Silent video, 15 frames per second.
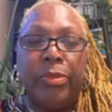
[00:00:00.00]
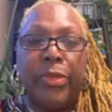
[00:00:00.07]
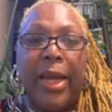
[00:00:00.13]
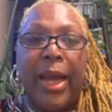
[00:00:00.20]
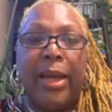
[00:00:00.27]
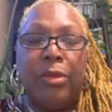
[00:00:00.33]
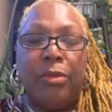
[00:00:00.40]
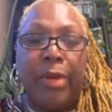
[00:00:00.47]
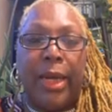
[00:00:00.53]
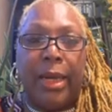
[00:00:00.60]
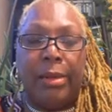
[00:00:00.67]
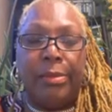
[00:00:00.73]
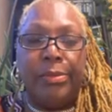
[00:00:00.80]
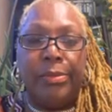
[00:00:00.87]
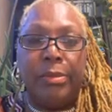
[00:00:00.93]
at a
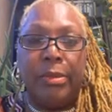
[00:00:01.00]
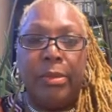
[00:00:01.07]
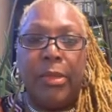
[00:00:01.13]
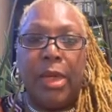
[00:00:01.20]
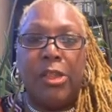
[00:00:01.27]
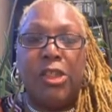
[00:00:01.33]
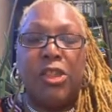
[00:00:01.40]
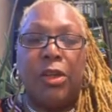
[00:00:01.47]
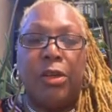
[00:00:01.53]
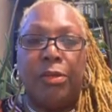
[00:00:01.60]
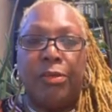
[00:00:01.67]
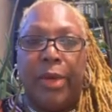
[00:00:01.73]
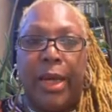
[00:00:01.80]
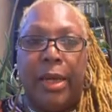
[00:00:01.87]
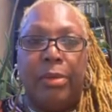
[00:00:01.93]
rate a certain
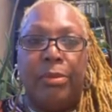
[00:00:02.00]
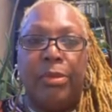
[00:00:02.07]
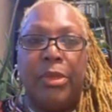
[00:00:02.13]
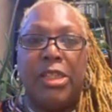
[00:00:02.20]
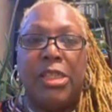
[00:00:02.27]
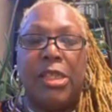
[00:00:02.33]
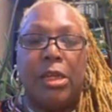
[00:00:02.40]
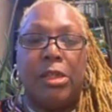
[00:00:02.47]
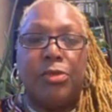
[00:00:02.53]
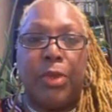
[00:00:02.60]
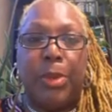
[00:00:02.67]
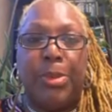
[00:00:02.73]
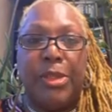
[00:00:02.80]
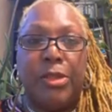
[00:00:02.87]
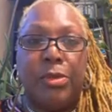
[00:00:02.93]
rate, your cells
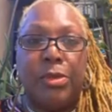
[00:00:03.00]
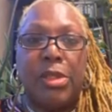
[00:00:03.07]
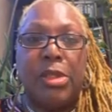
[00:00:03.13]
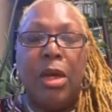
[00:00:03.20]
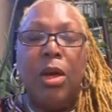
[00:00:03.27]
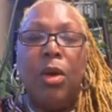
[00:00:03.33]
reproduce.